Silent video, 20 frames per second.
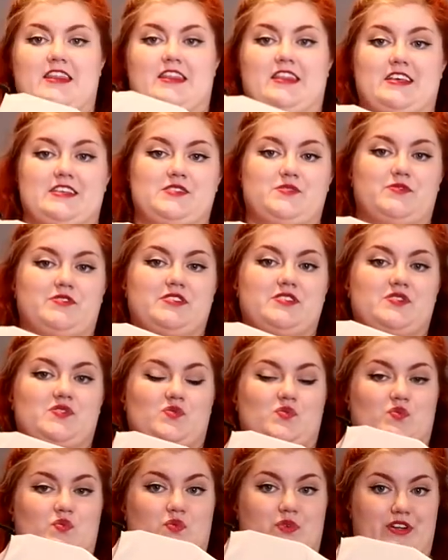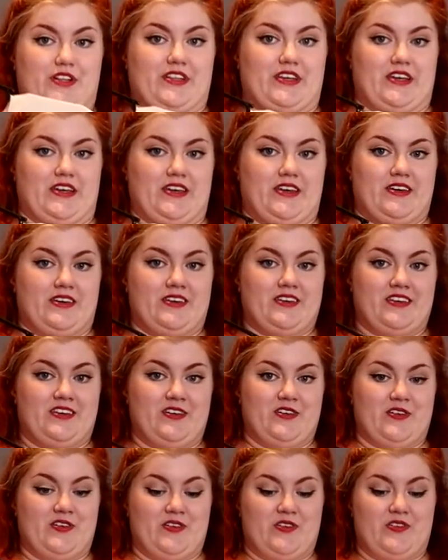This one's really,
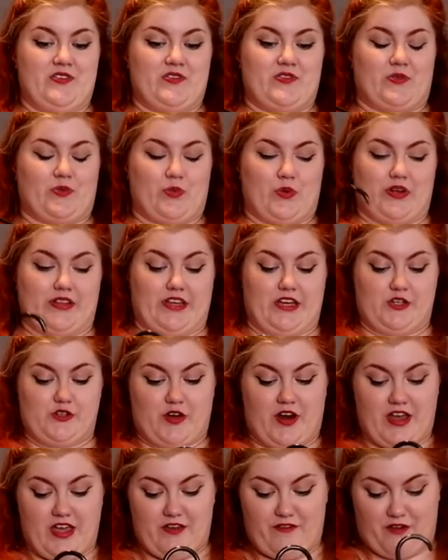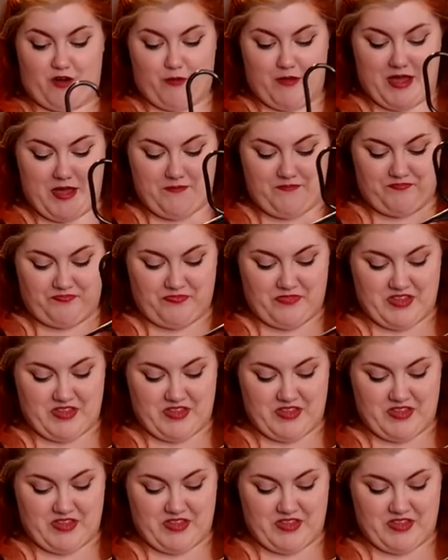really tricky for me.